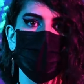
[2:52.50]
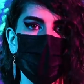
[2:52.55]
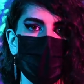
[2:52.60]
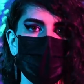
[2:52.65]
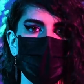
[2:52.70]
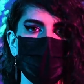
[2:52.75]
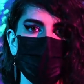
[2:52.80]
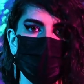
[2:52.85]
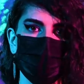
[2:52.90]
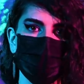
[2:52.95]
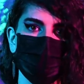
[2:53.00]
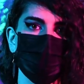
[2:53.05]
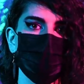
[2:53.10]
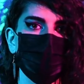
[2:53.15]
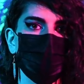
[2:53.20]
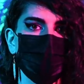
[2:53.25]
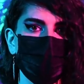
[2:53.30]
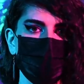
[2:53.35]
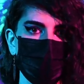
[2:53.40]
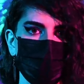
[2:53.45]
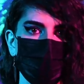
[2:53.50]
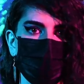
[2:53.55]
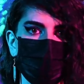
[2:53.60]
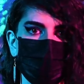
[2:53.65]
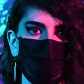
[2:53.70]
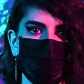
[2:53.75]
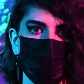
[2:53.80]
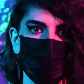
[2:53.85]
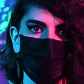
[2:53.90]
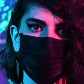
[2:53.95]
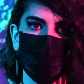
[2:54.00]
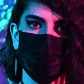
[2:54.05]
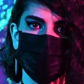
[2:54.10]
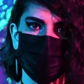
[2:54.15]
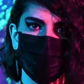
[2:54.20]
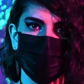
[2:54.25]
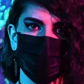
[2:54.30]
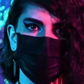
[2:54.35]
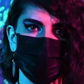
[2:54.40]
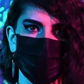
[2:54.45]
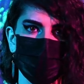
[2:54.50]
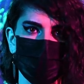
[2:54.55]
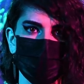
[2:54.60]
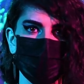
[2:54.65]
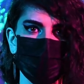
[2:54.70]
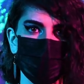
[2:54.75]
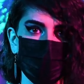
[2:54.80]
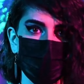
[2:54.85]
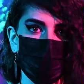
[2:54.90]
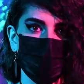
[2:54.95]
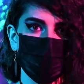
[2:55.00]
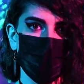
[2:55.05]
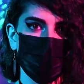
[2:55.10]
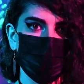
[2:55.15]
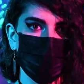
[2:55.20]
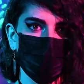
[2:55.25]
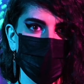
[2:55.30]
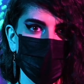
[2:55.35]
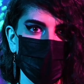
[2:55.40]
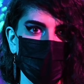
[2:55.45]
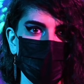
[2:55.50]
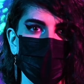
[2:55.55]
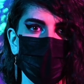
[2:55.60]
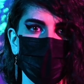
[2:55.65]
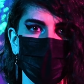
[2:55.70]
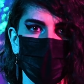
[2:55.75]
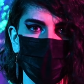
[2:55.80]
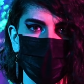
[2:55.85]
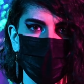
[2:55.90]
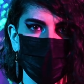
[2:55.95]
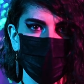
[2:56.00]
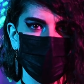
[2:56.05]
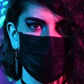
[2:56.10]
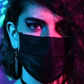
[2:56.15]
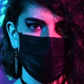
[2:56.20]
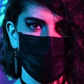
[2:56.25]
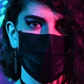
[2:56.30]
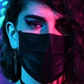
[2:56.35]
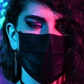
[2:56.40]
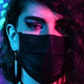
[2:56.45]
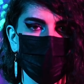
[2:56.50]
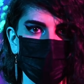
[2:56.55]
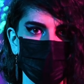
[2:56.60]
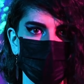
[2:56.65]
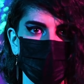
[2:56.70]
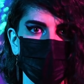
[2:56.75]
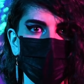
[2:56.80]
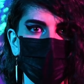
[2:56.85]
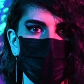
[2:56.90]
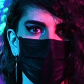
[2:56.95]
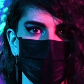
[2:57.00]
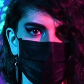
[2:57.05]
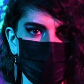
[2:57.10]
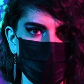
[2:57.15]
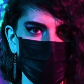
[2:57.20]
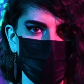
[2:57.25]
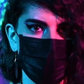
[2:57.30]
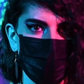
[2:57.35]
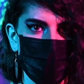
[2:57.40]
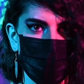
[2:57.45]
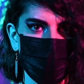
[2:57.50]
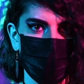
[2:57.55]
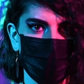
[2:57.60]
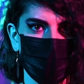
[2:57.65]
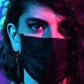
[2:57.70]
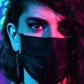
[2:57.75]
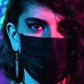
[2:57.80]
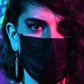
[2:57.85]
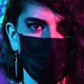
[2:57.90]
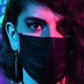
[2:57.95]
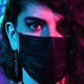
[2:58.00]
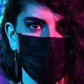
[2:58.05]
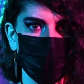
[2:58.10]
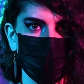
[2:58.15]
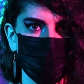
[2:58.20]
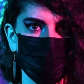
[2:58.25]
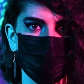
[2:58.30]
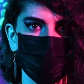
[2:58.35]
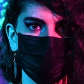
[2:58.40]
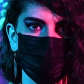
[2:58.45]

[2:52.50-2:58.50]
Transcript: And then when you go home, make sure that you're unloading properly and that you are safely dismounting that weapon.